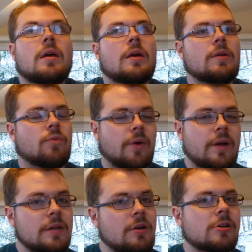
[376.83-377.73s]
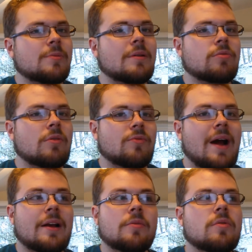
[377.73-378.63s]
It really irked me with Thor
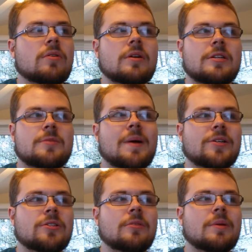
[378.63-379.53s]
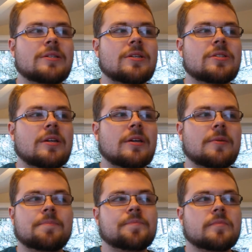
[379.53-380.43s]
Ragnarok, especially because it's like